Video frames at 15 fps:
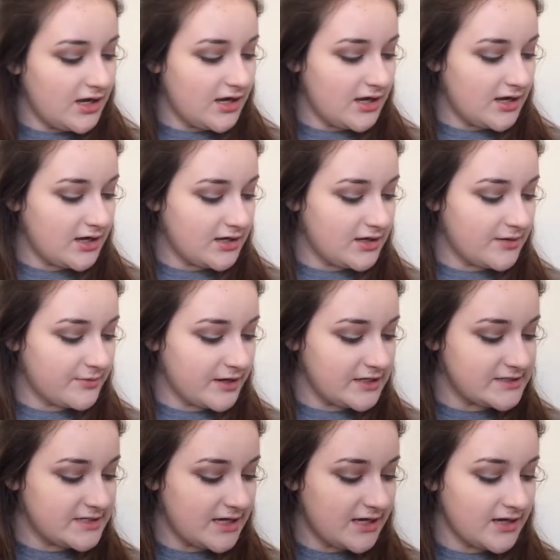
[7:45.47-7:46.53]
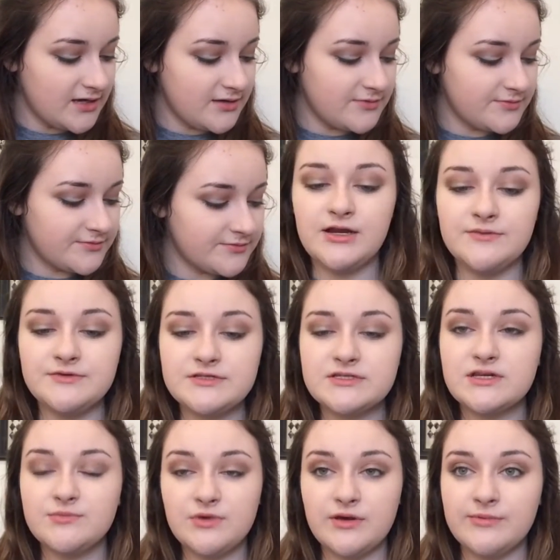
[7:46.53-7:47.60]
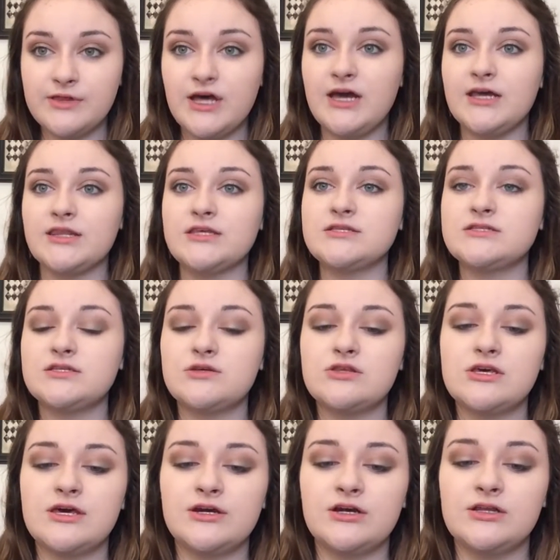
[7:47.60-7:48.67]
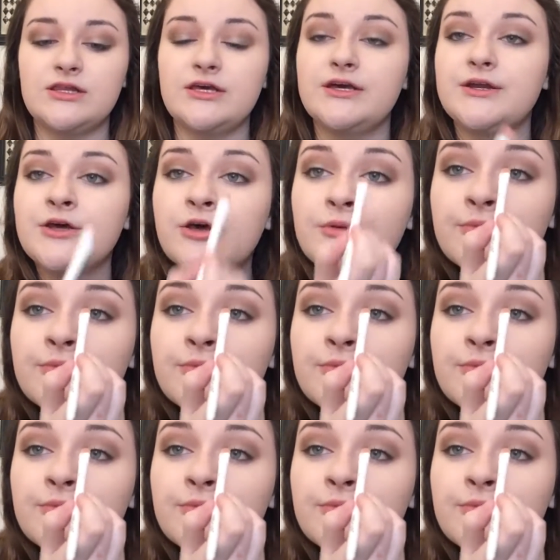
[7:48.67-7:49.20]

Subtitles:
and I'm going to take it and I'm just going to be applying this to the inner lid.